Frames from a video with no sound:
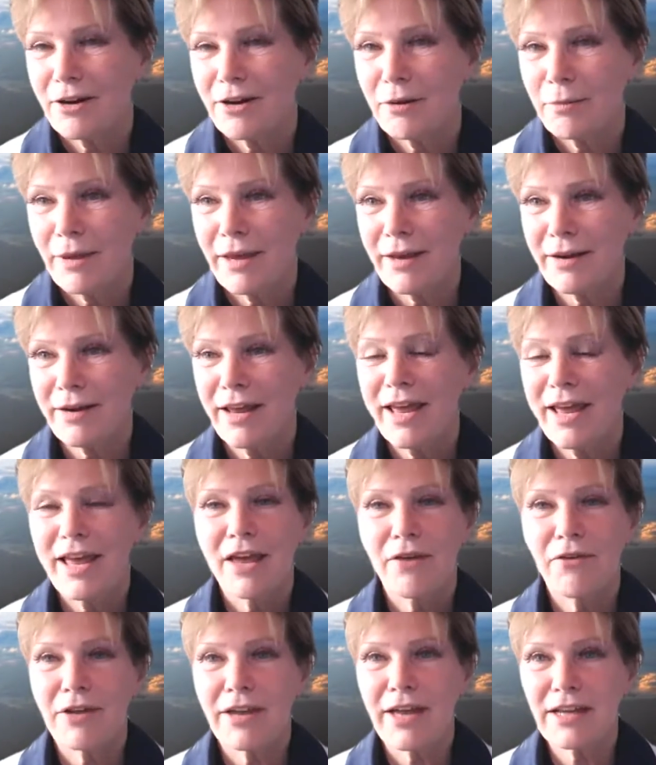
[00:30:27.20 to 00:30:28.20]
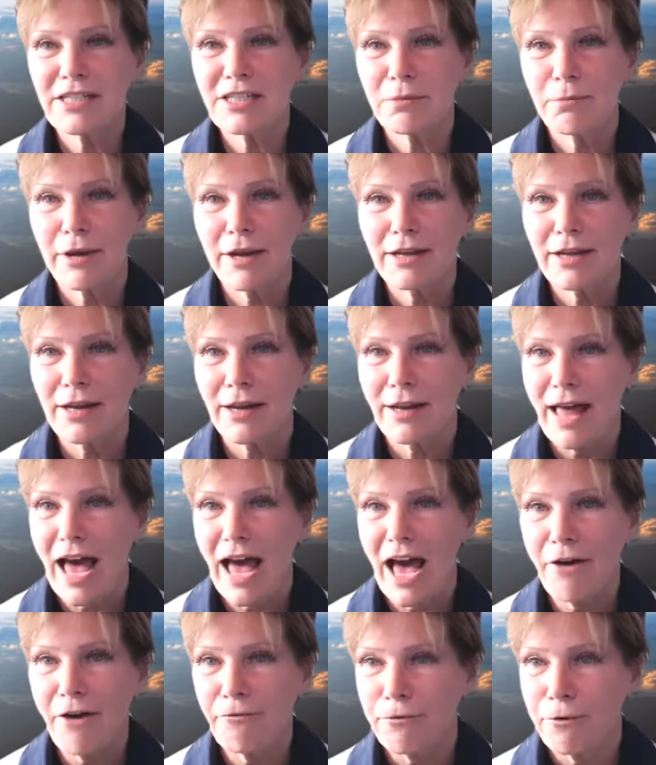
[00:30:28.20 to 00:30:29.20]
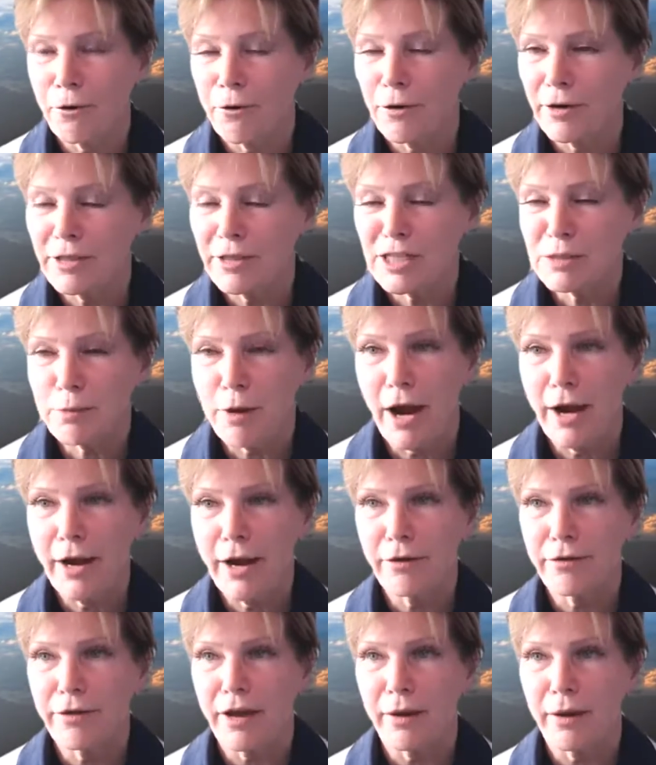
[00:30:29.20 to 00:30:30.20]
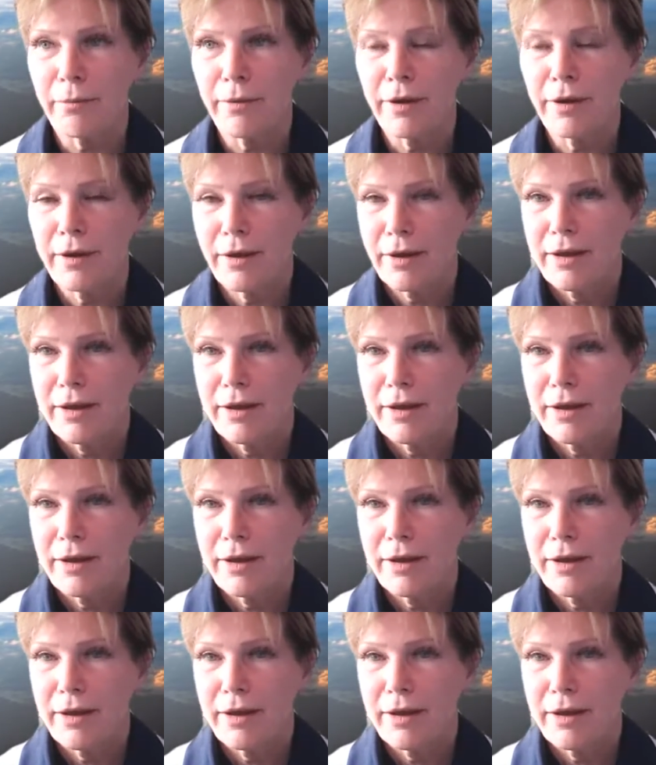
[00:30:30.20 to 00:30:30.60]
You know what I mean? If you get somebody to laugh or inspire them,